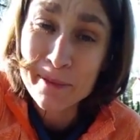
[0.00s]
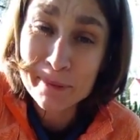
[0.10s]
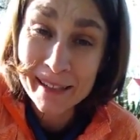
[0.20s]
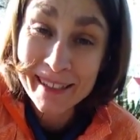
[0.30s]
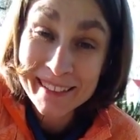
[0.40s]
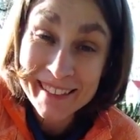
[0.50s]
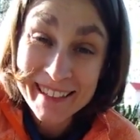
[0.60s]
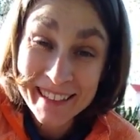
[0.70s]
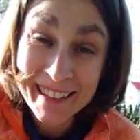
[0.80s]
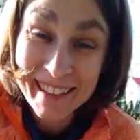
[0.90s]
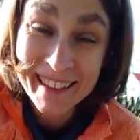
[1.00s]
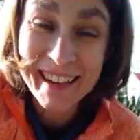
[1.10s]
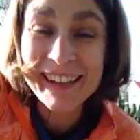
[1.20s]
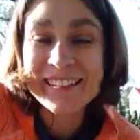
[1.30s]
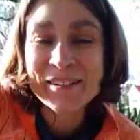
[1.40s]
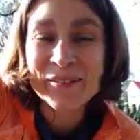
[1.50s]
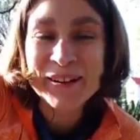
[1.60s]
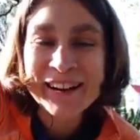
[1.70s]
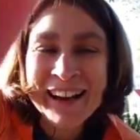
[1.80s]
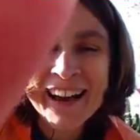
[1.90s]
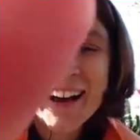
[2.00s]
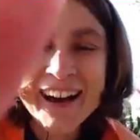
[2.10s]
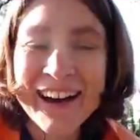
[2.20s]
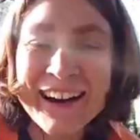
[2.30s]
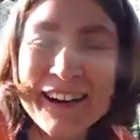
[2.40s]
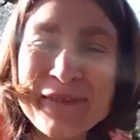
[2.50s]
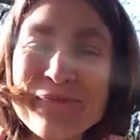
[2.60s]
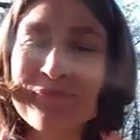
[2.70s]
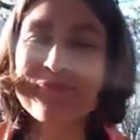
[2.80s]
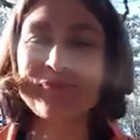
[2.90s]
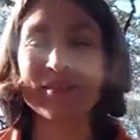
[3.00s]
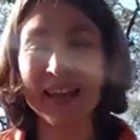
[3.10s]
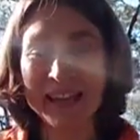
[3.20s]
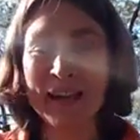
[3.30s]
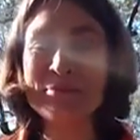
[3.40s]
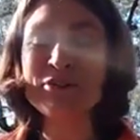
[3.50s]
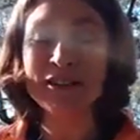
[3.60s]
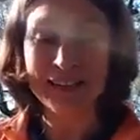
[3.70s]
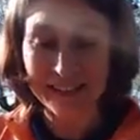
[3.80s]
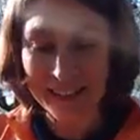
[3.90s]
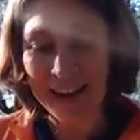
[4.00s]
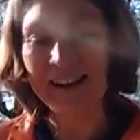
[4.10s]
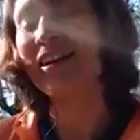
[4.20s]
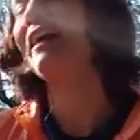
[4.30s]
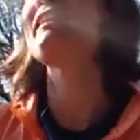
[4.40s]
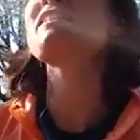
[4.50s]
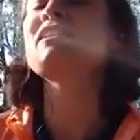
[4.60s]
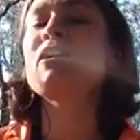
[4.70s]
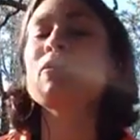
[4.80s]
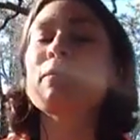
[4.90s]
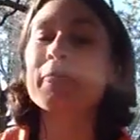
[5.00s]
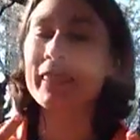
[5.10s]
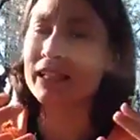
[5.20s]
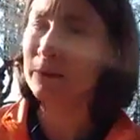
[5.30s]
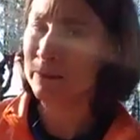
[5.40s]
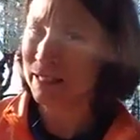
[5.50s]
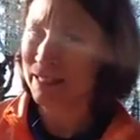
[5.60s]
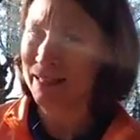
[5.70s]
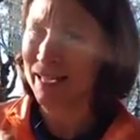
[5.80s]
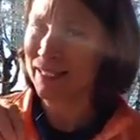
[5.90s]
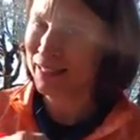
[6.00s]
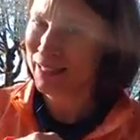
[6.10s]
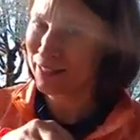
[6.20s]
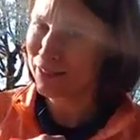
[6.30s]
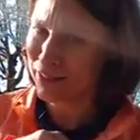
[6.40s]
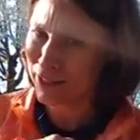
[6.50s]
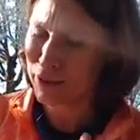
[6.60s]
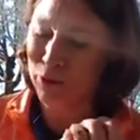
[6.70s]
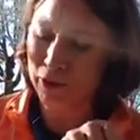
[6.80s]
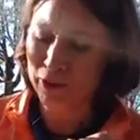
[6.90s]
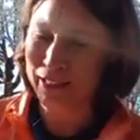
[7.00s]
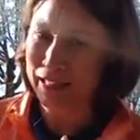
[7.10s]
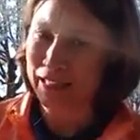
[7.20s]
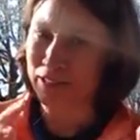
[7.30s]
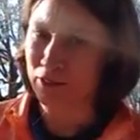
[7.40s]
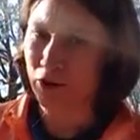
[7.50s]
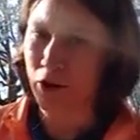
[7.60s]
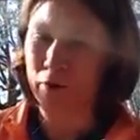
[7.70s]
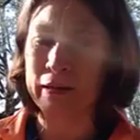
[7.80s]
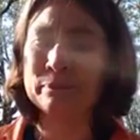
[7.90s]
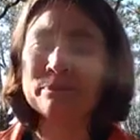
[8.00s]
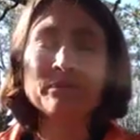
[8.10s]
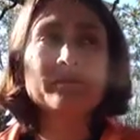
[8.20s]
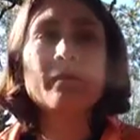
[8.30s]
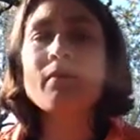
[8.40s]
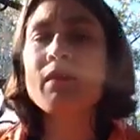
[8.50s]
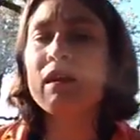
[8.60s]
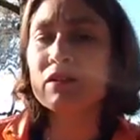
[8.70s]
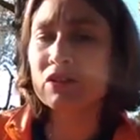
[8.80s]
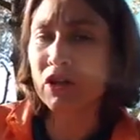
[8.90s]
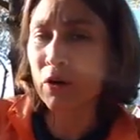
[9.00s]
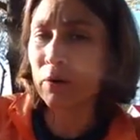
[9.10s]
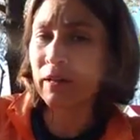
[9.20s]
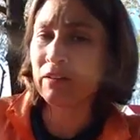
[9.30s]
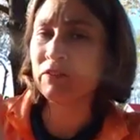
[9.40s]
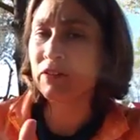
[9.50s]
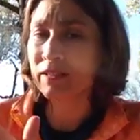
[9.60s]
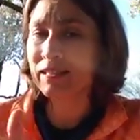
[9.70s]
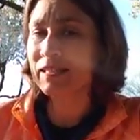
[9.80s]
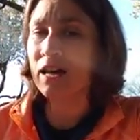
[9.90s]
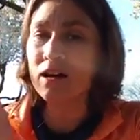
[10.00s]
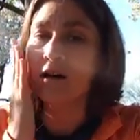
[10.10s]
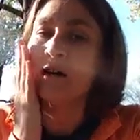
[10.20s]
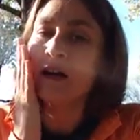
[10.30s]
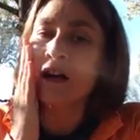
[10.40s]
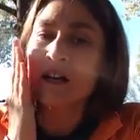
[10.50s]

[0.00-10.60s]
a plant that I tore and I put in there. And so let's pretend that it's still in the soil and it's still growing. So if you can tell,